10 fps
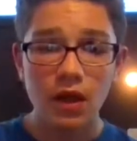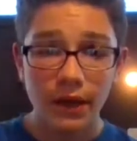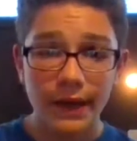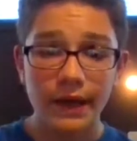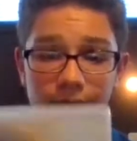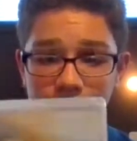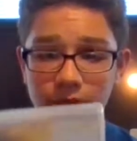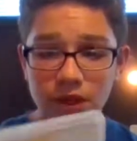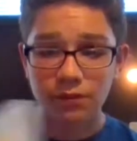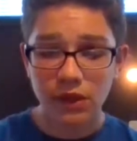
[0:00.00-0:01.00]

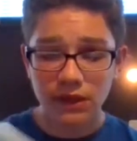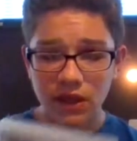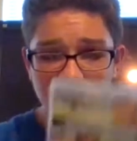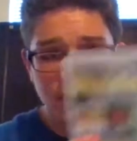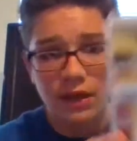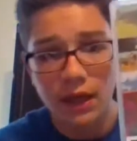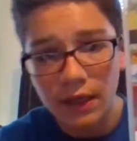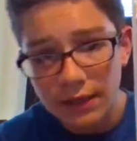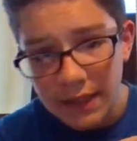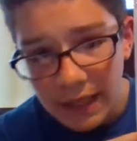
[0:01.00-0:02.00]
It's a pretty good
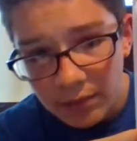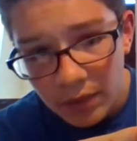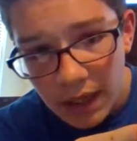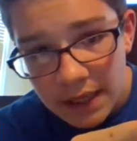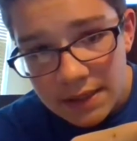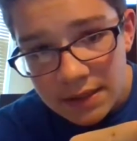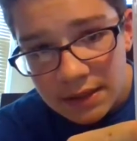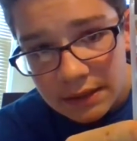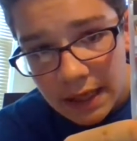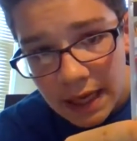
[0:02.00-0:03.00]
game,
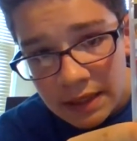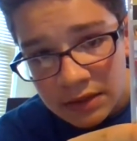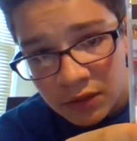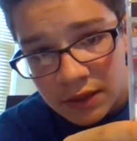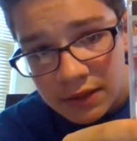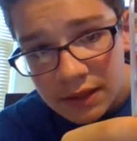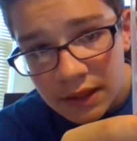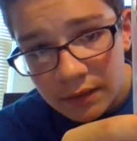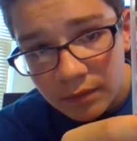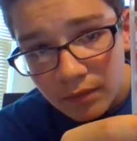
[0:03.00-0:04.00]
as you can
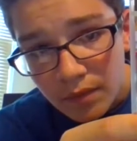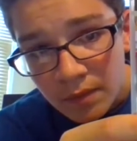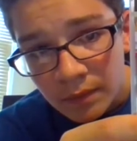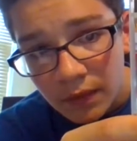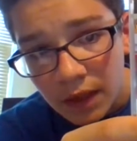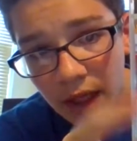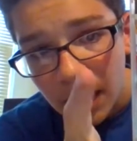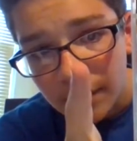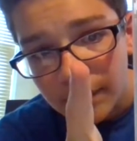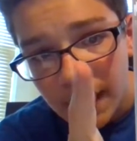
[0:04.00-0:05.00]
see.
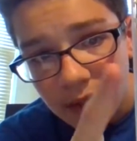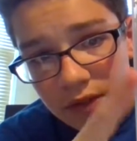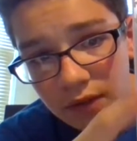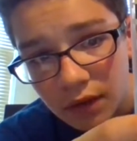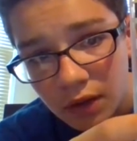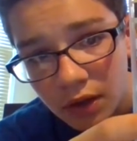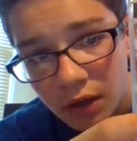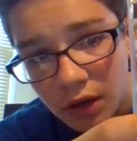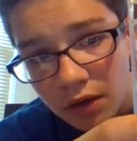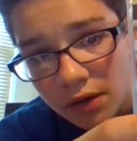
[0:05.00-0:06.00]
Answer the
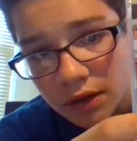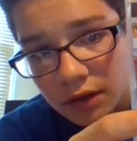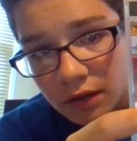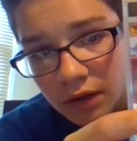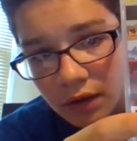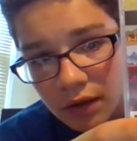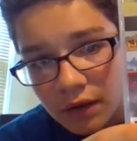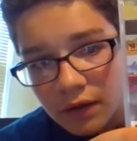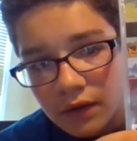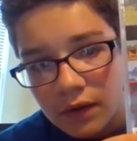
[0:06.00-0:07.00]
call.
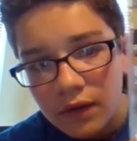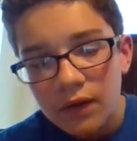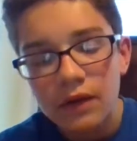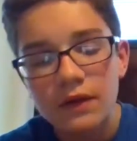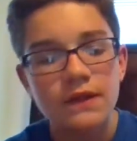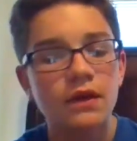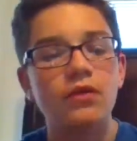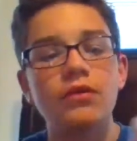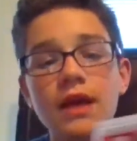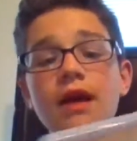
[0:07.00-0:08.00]

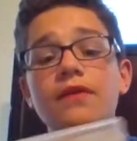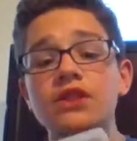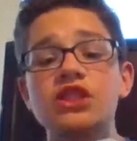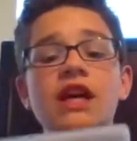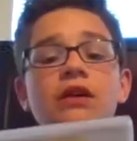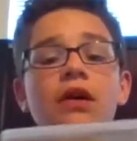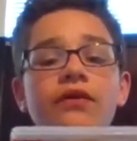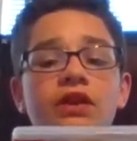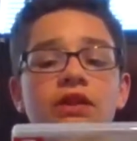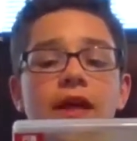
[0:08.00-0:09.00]
So yeah, the
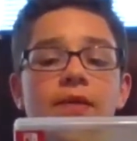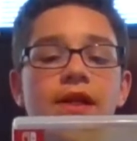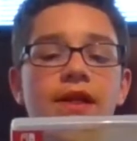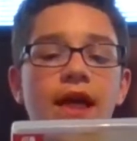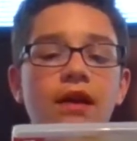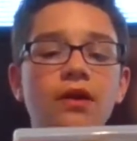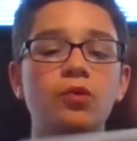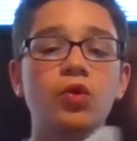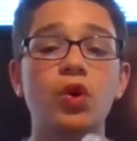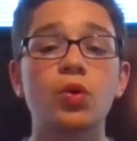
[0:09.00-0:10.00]
Shadow of Calamity
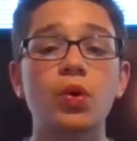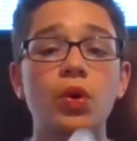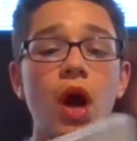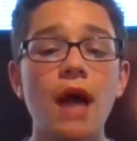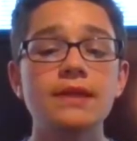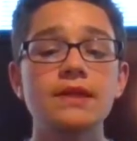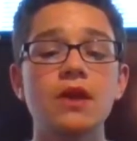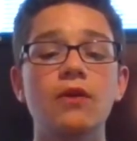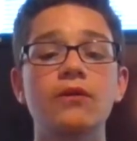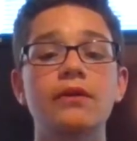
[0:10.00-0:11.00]
Ganon
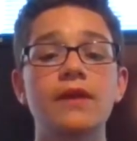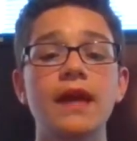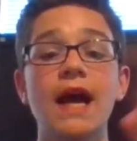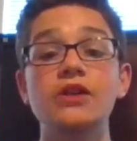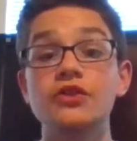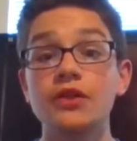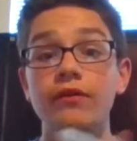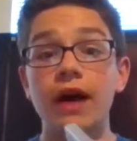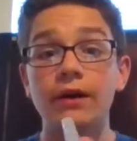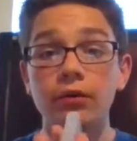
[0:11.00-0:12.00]
rises over the ashes
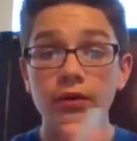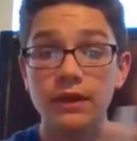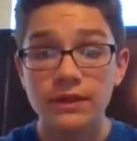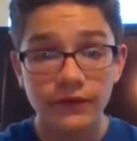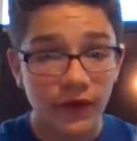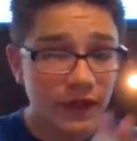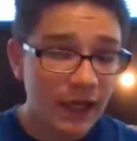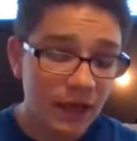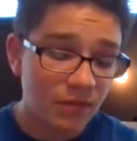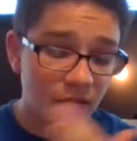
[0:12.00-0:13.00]
of Hyrule. It's a
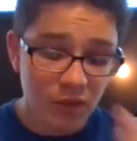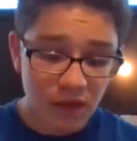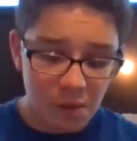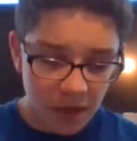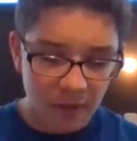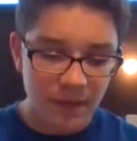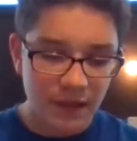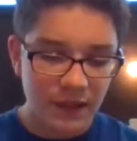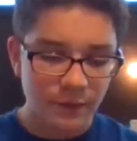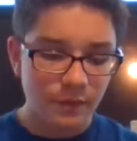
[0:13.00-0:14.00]
fun game. I really
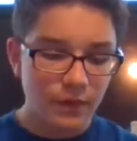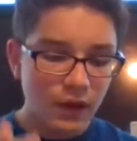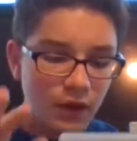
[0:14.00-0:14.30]
recommend it.